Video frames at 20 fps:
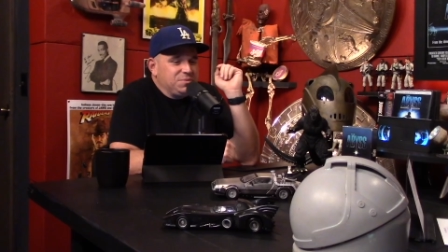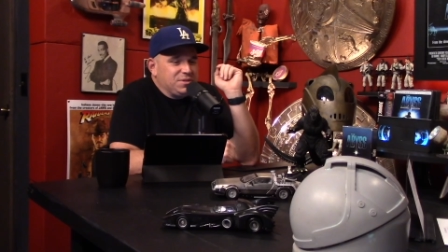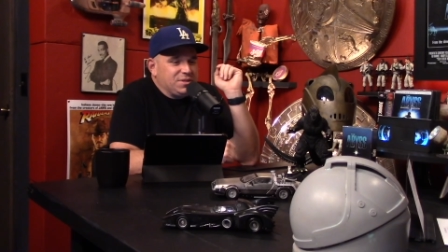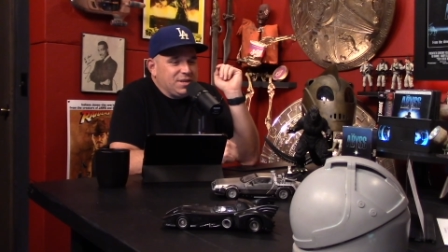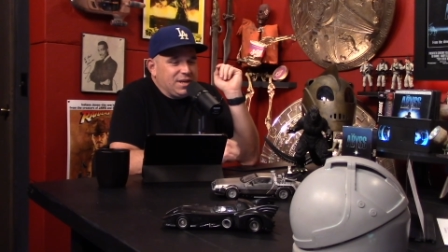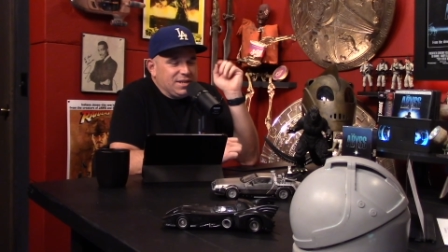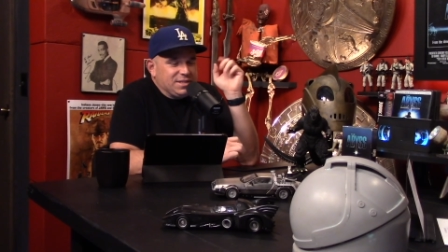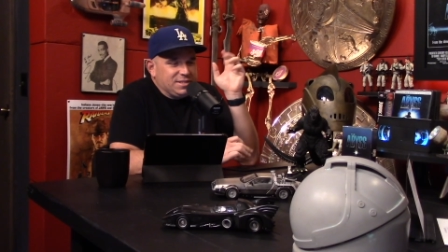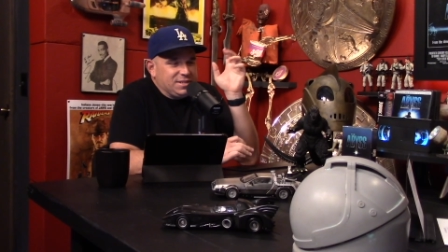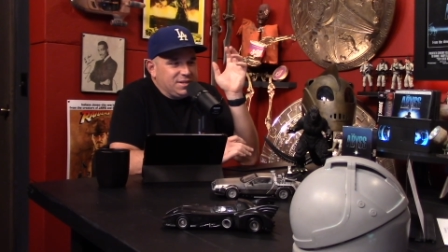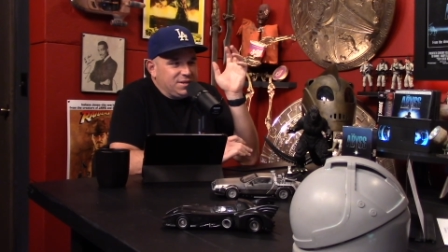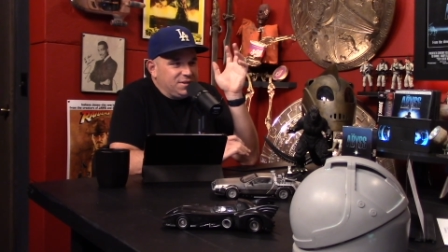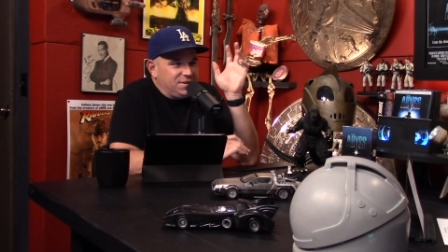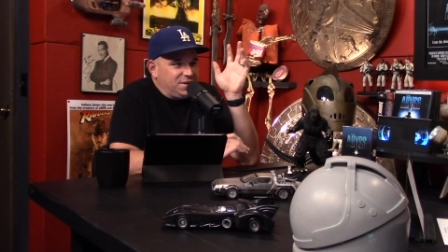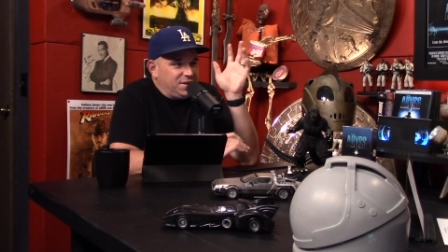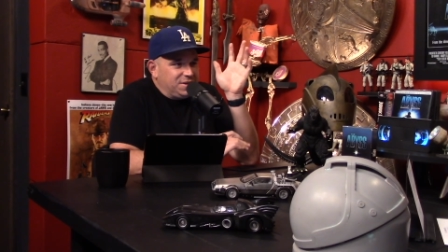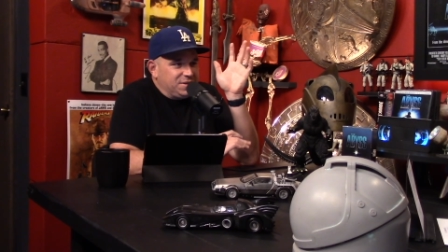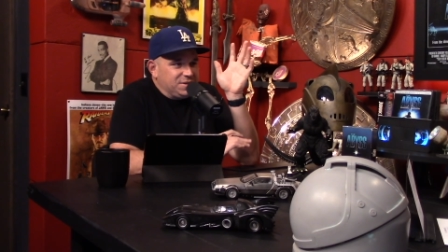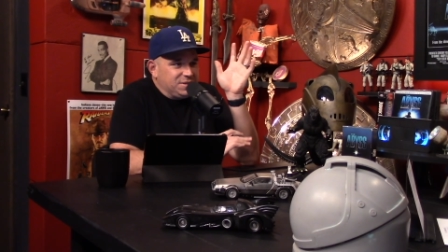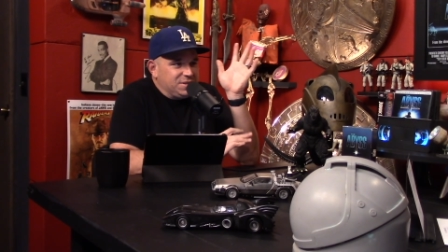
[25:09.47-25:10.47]
tested it
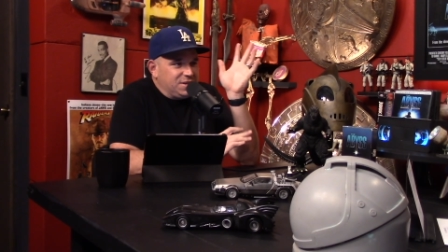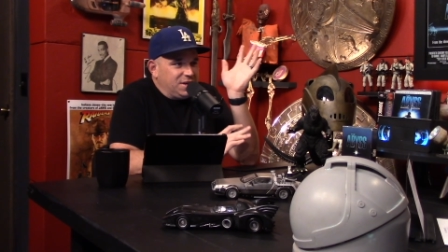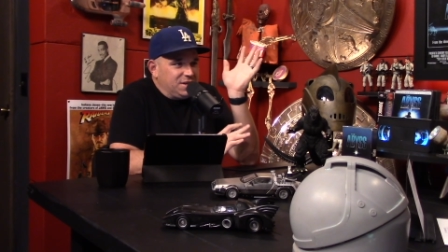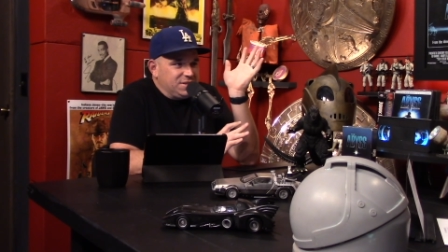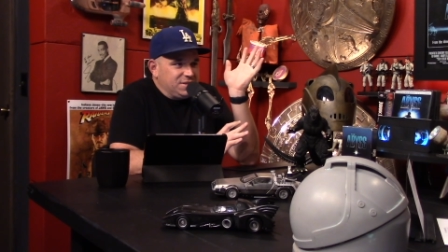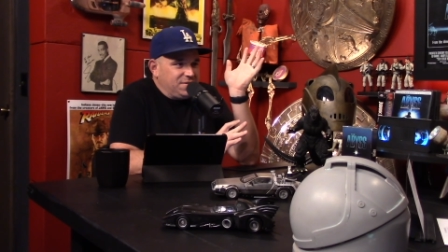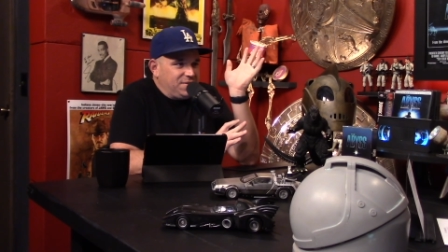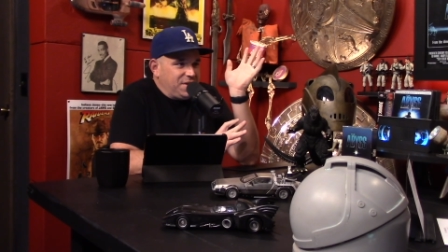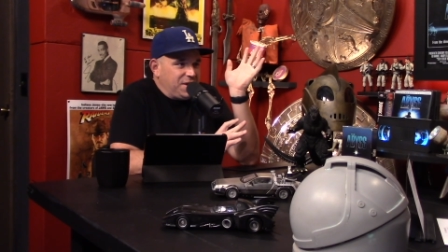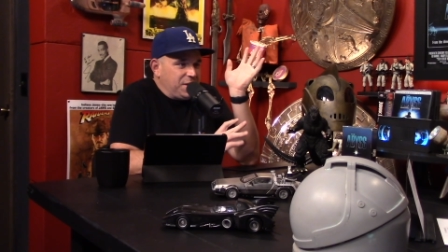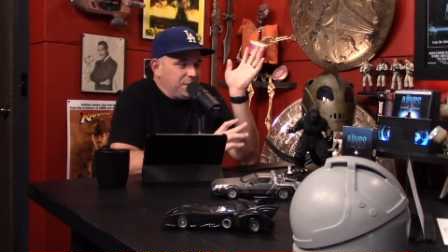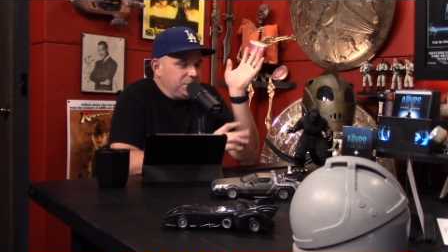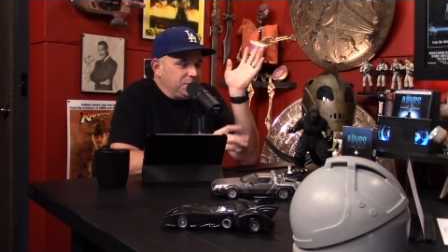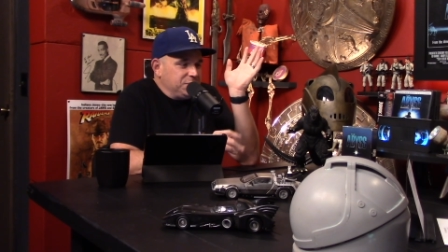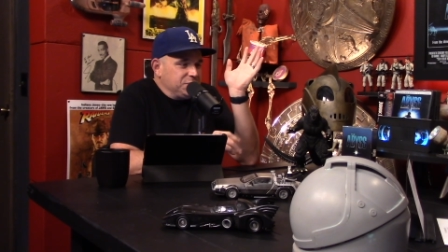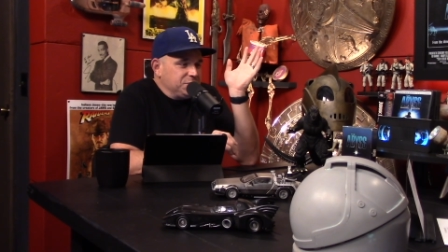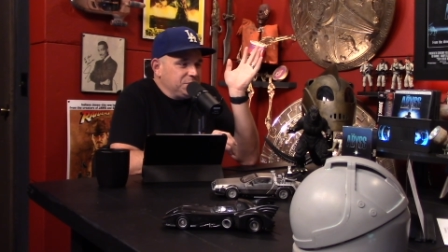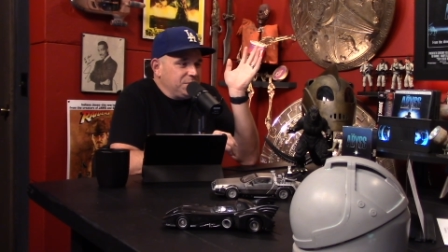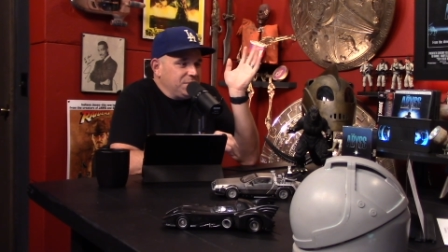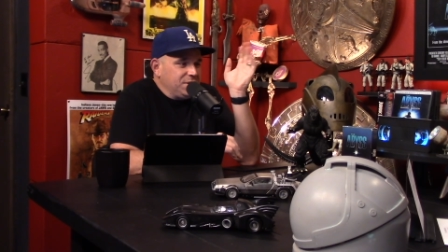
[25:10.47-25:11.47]
on tons of
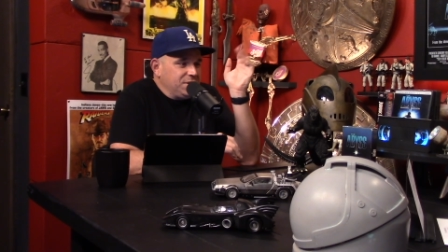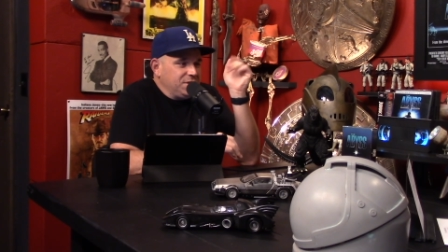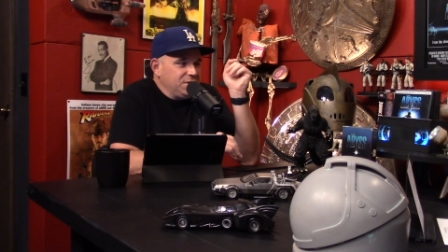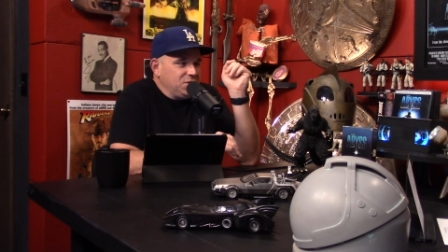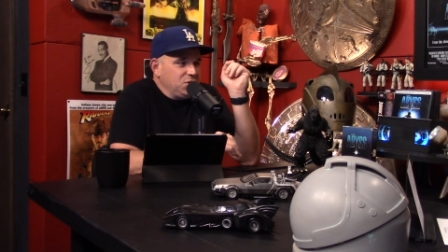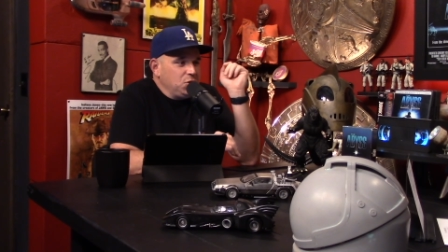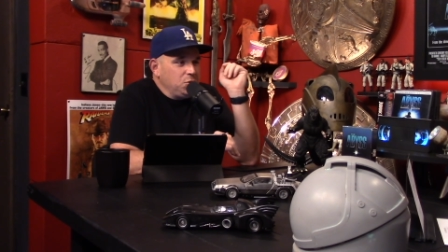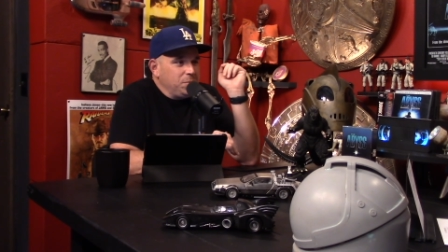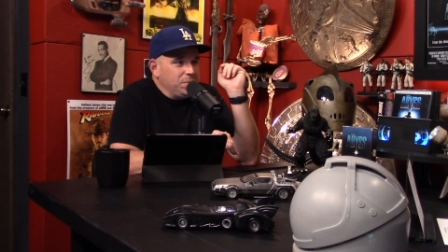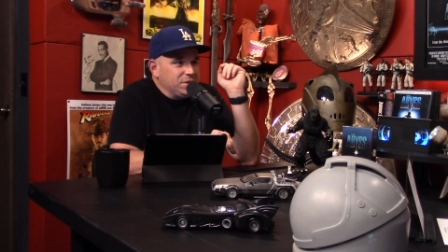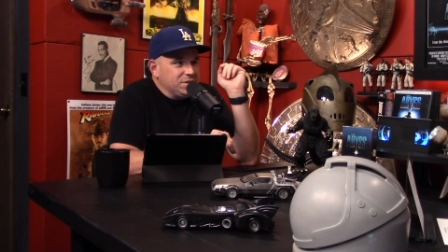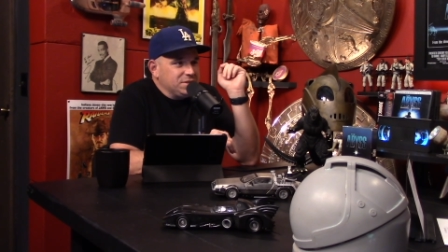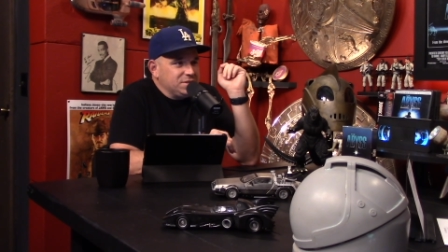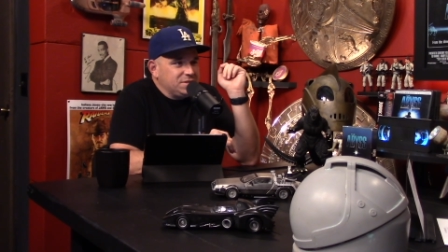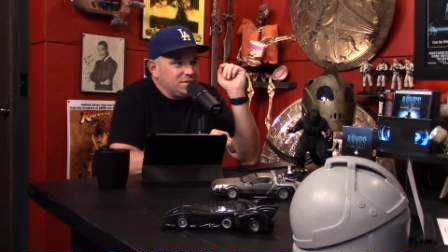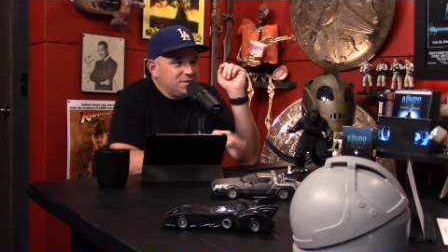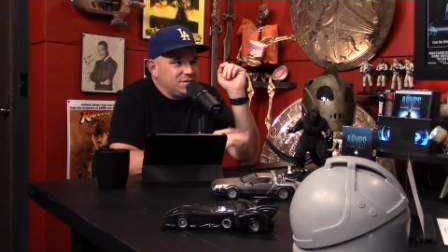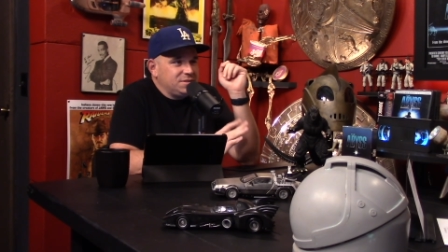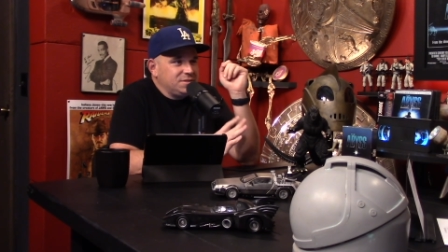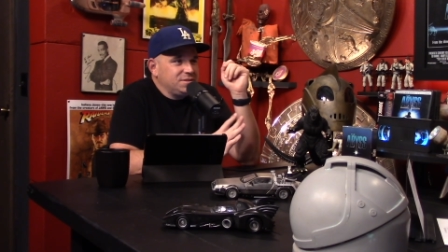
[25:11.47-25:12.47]
animals, but
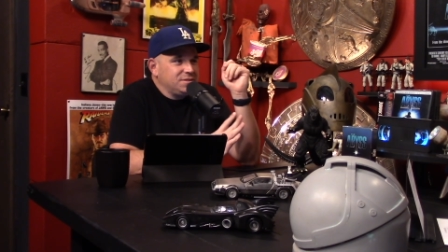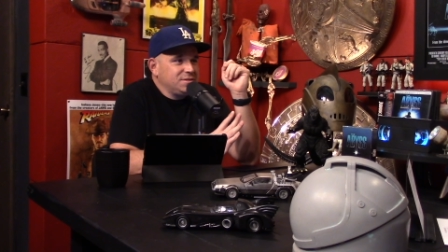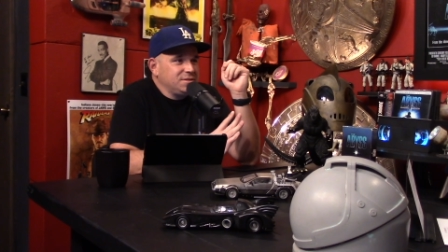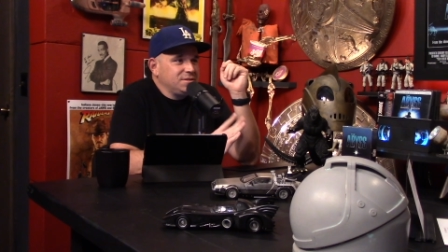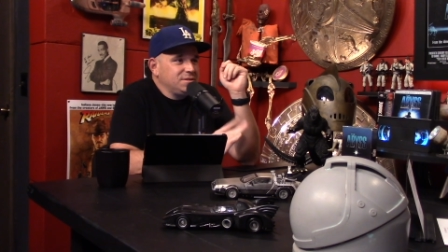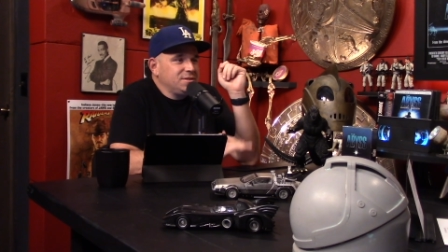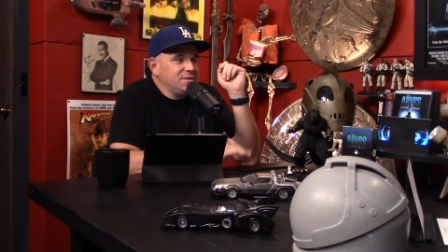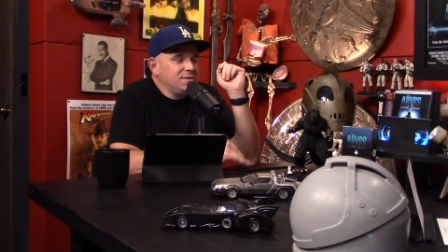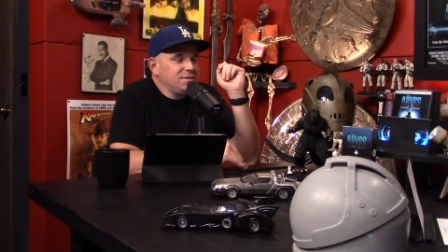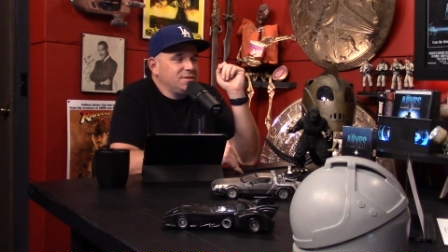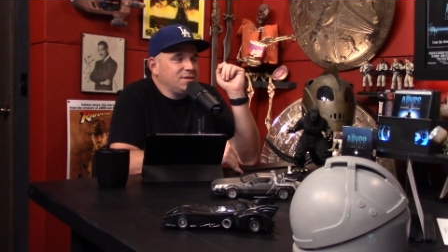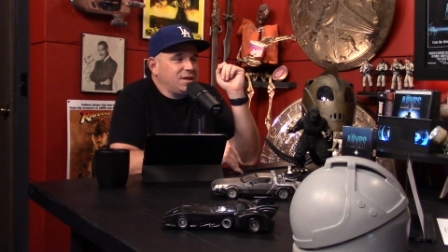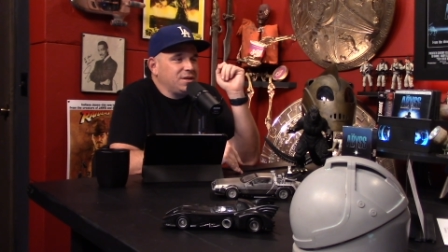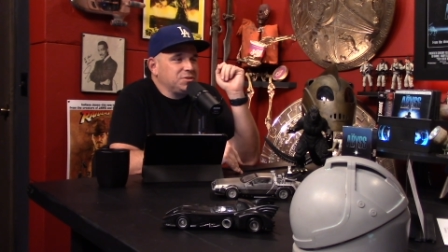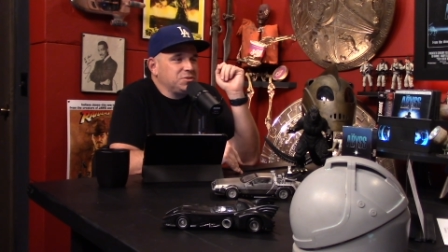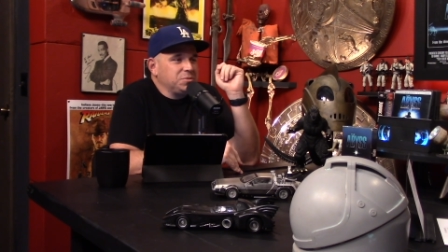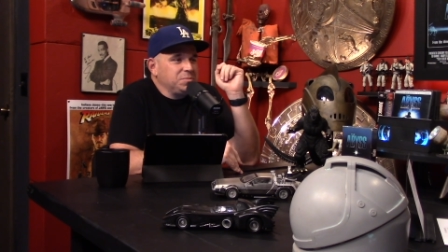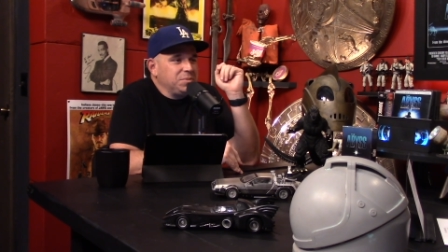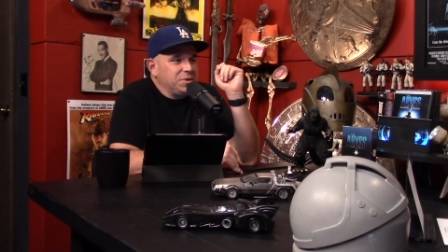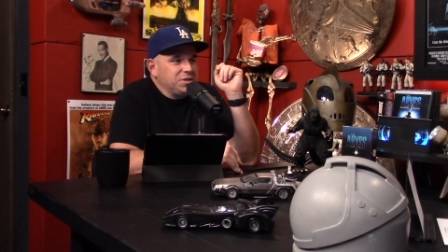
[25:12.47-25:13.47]
humans, not
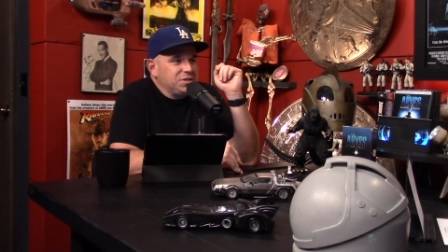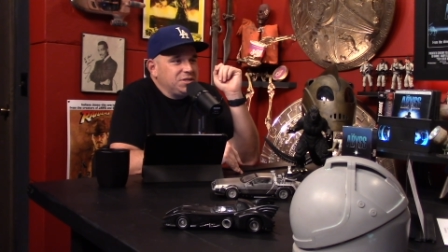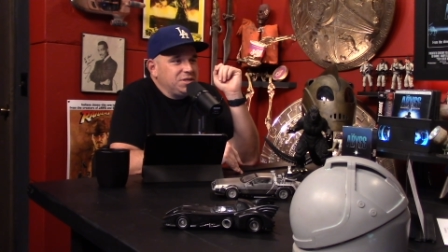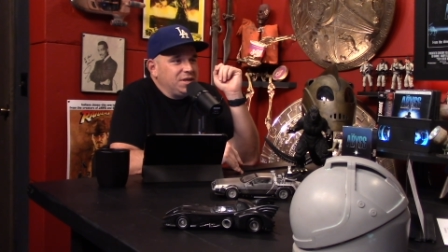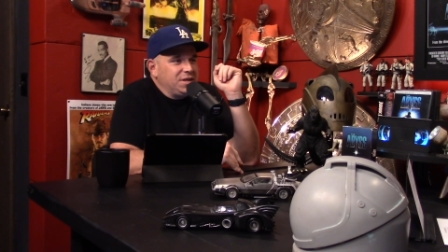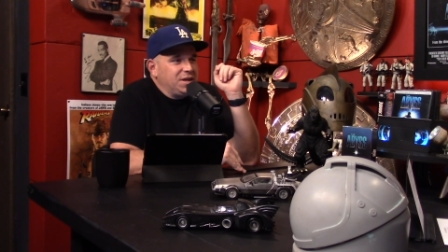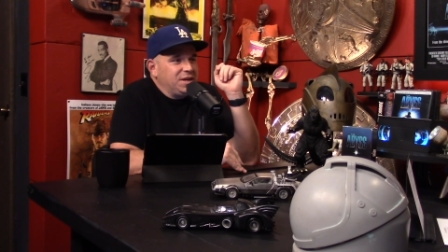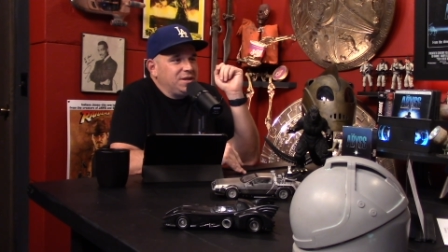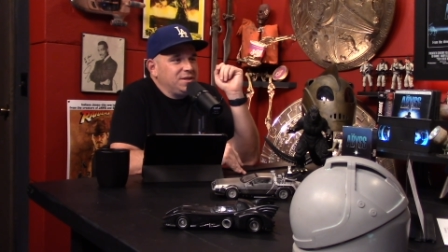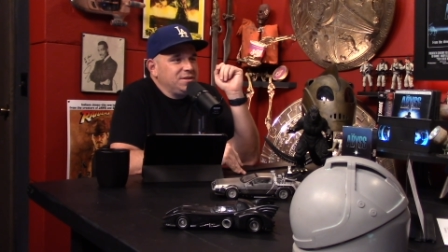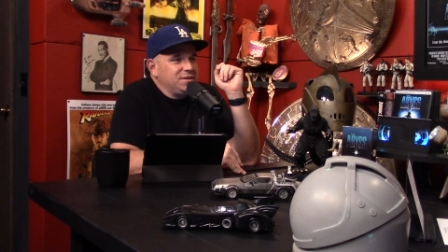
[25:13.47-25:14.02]
so much yet.